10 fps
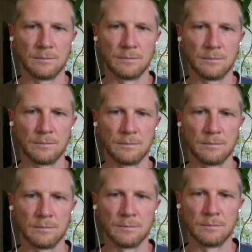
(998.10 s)

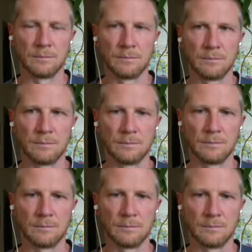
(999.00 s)

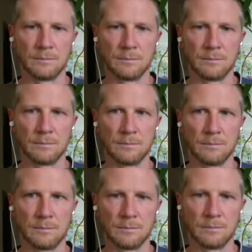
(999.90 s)

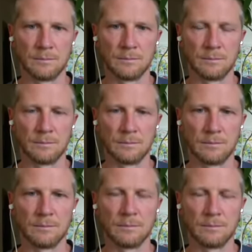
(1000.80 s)

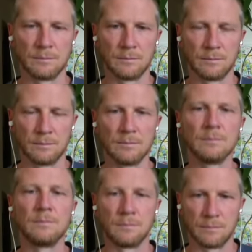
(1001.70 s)

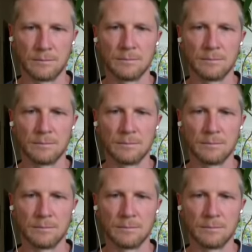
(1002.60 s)
(not speaking)